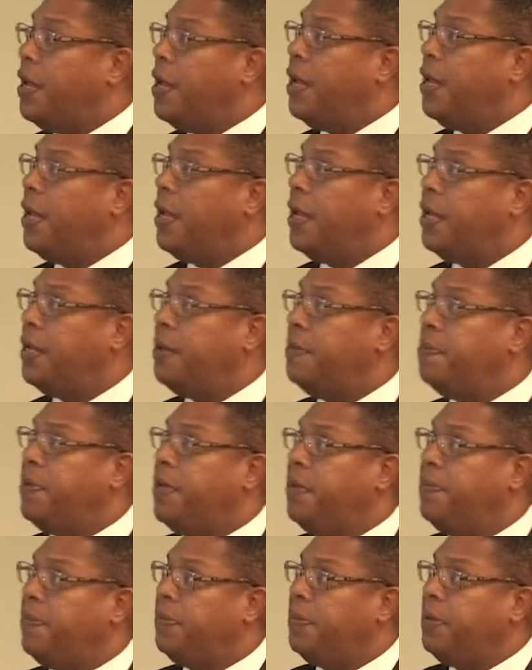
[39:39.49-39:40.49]
And
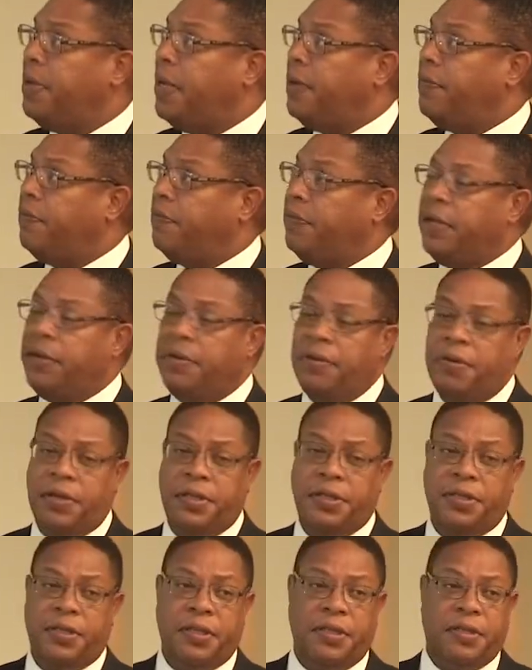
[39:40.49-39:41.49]
people will have
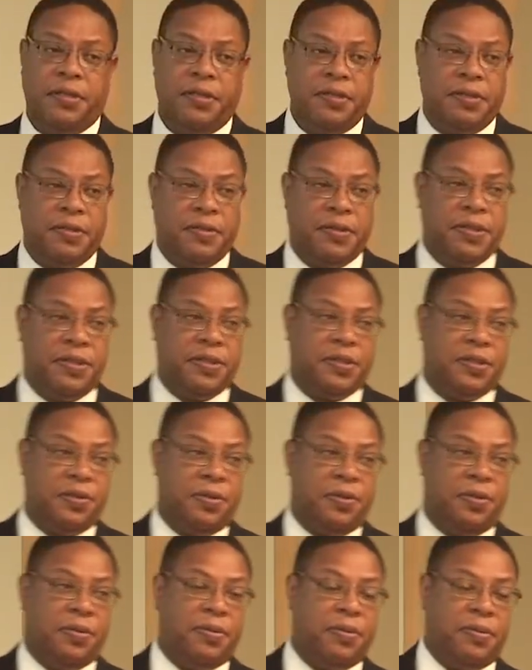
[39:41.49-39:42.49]
recourse to
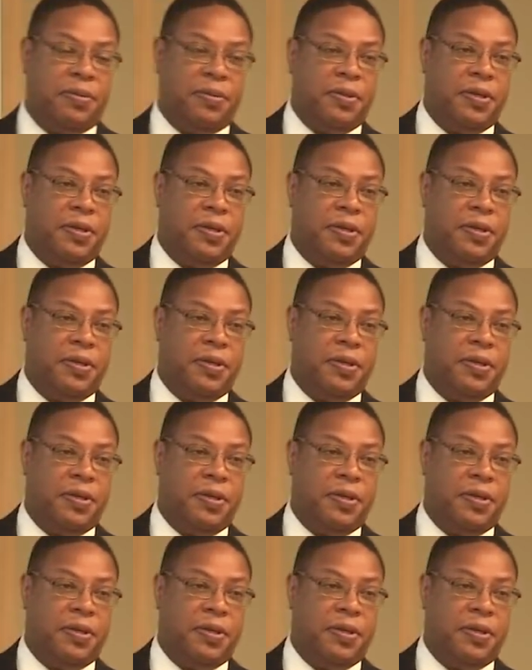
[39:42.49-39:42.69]
sue.